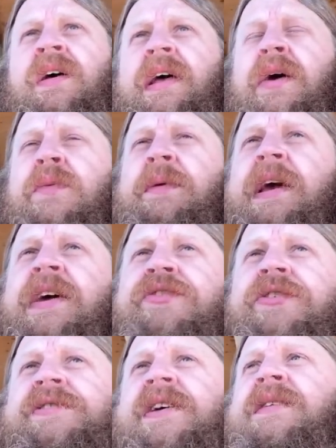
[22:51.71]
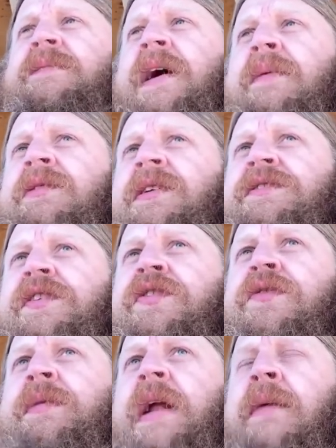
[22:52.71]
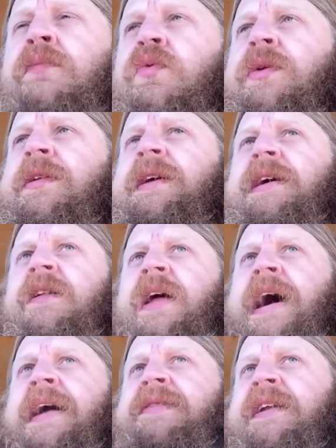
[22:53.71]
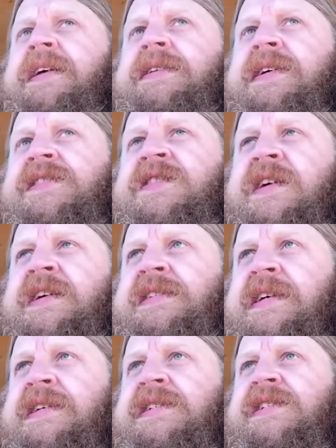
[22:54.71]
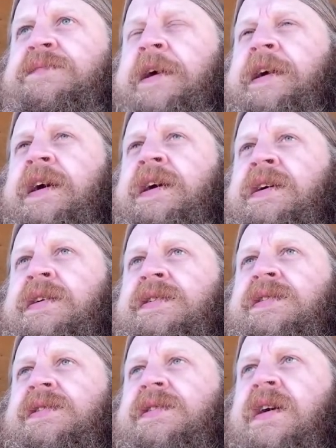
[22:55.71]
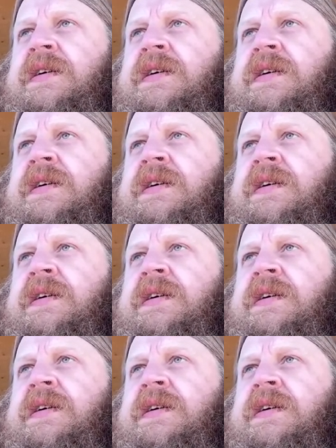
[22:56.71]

It would be interesting to be able to do, but I'm really glad that it doesn't exist, because